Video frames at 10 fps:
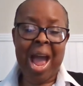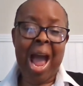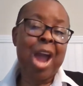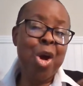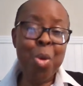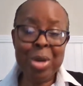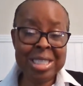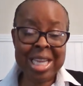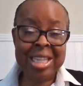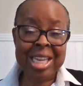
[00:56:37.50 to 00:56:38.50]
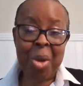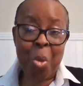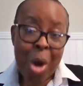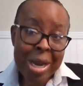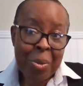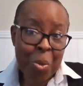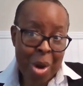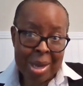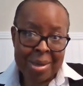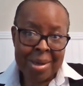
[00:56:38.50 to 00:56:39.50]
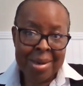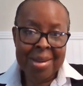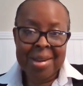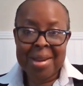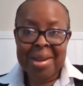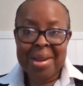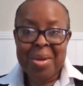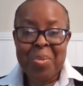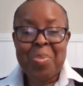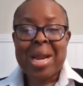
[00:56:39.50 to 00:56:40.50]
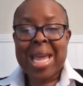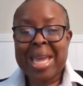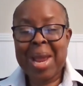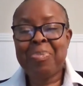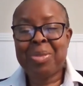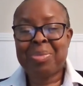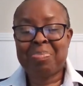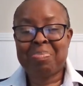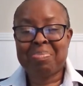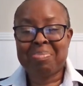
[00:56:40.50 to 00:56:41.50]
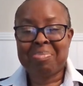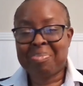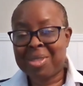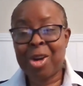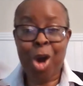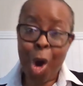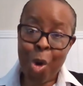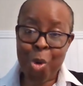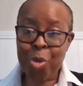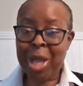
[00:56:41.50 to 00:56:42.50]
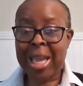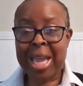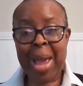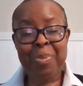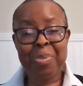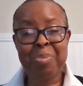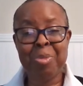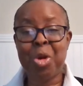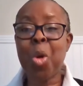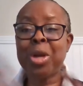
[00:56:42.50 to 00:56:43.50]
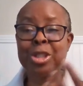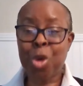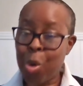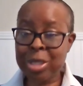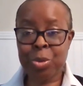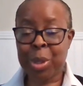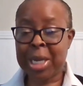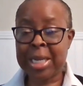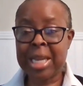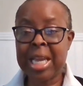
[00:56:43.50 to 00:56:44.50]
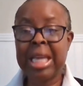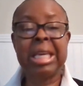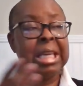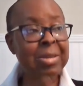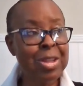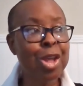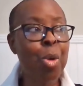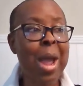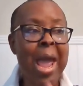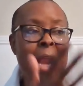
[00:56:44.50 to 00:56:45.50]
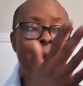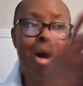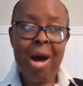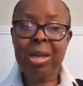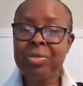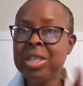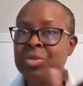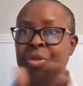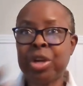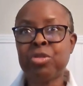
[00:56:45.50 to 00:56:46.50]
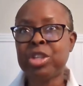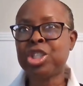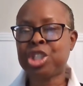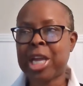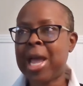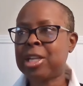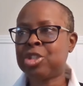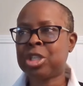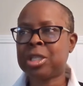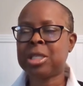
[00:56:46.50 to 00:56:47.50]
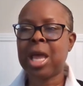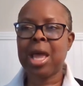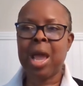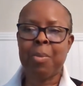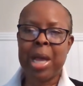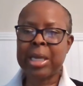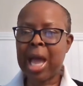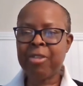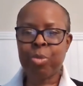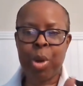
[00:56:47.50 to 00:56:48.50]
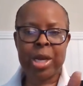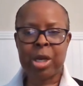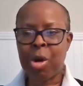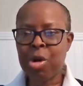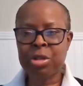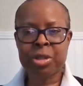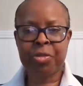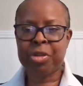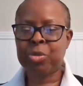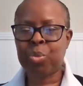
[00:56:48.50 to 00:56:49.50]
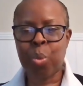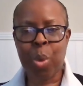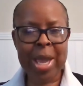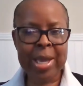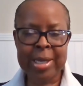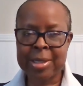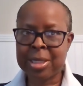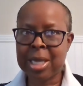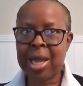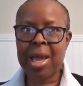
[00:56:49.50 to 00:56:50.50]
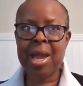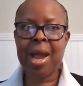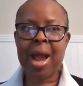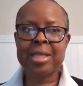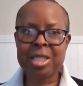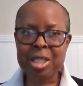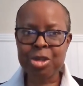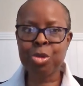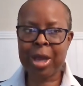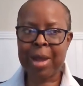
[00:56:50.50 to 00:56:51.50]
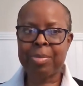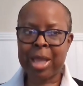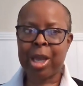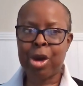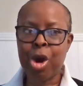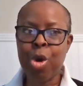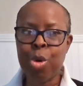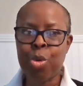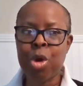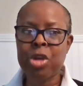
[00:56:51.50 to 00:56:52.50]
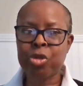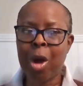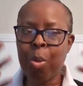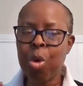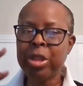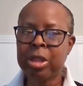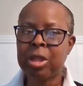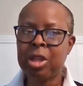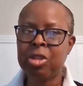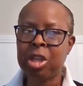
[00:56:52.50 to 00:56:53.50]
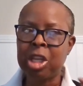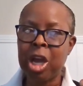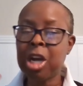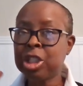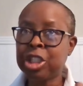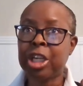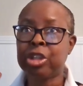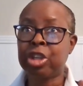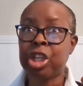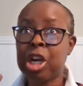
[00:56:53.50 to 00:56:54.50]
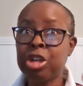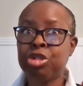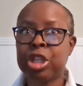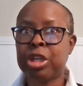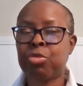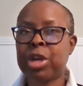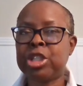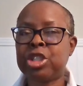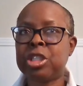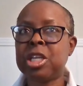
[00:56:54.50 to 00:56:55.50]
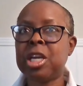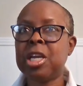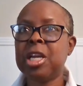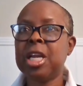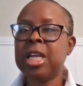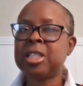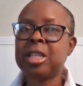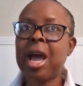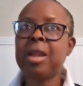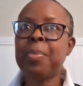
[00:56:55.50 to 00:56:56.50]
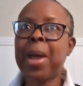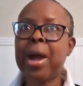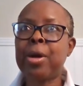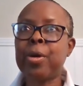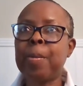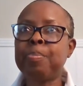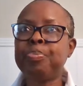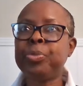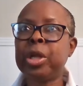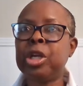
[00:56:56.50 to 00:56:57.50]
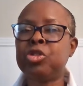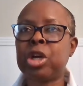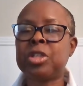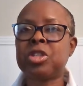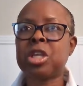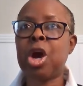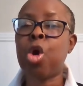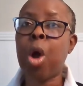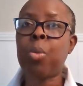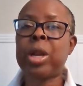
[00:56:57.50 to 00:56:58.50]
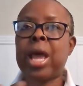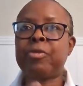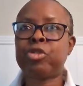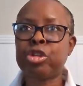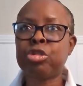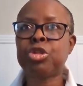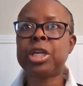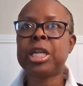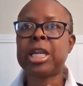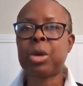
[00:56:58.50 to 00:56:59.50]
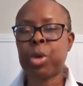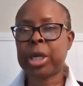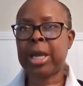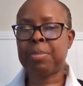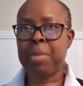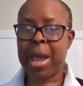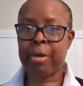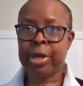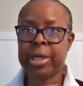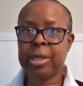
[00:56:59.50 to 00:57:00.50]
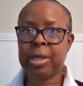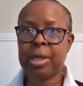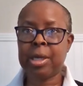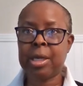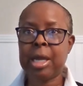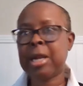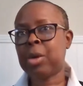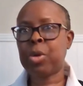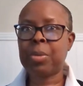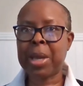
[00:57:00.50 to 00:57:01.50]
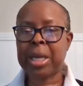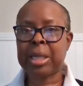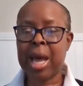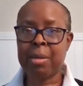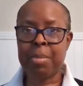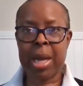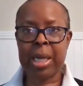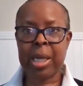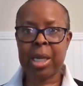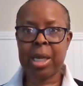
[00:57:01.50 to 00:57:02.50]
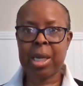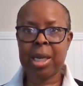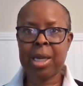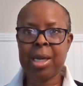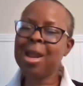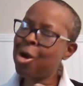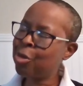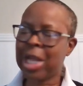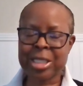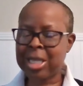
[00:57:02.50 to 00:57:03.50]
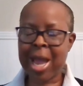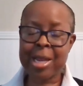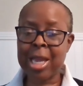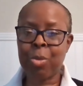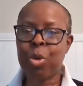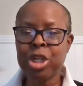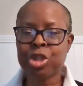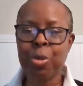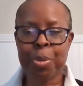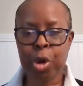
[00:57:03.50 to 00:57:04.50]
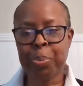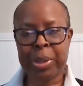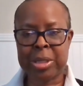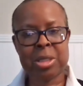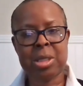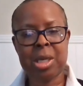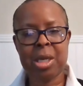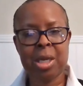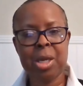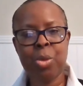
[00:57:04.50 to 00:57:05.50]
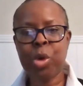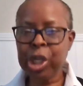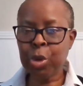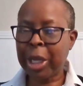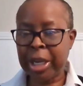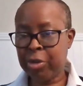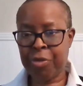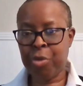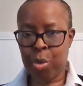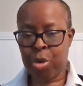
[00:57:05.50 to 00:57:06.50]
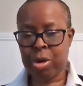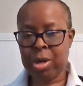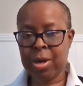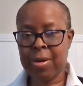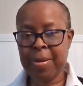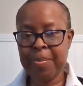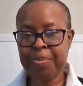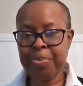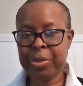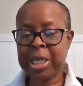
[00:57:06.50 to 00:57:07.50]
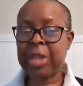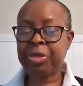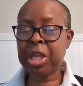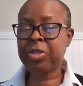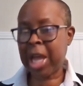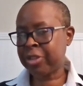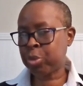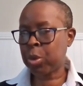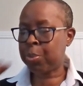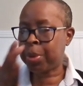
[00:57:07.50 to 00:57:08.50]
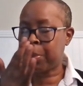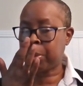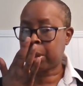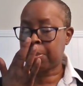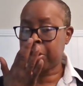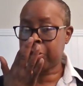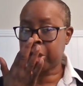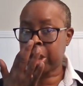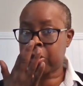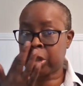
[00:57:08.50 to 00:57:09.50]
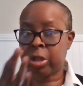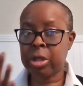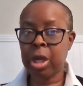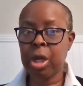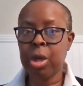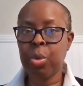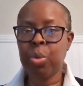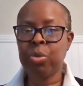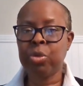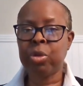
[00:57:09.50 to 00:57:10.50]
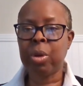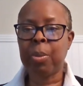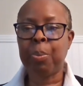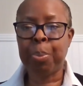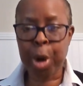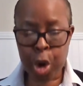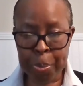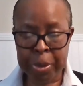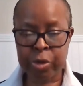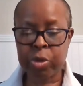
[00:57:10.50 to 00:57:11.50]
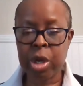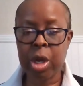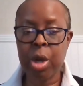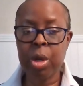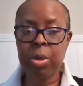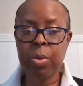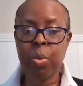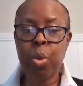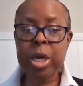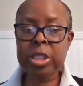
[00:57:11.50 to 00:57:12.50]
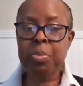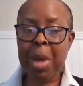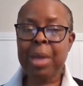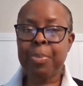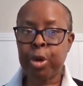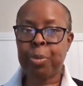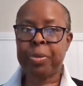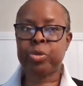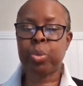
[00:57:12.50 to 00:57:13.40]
I always said that I wanted one, but I kept the goal and kept going towards with it, even though I had all of these various challenges and my life went in all different ways. I still kept that goal. So I want the younger generation, it's not about just, oh, I want to have children and I want to get married and I want to make a lot of money. No, that's not it. is your purpose? What are you here for? And I think that's what people are missing is purpose. What is my purpose?